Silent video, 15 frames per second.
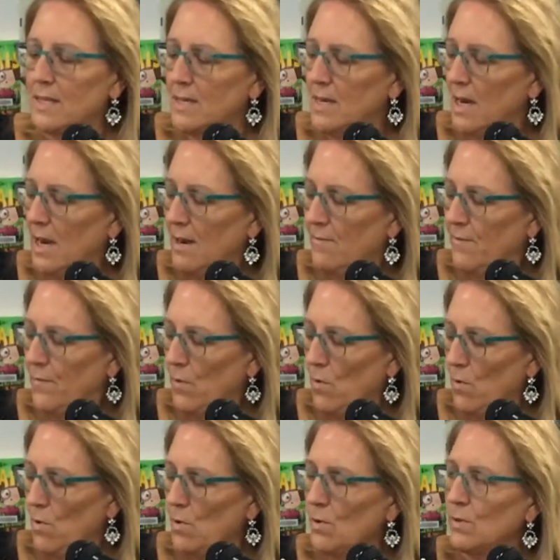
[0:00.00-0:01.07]
night
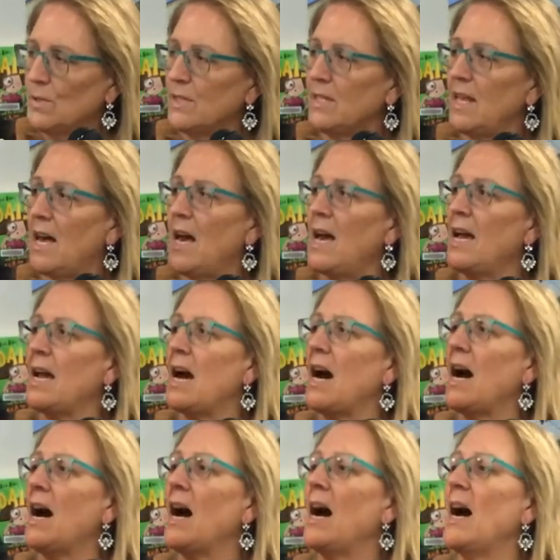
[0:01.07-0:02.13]
falls, they
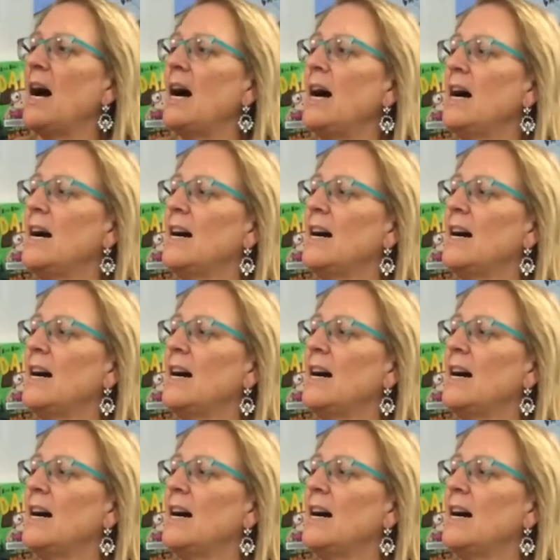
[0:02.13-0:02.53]
are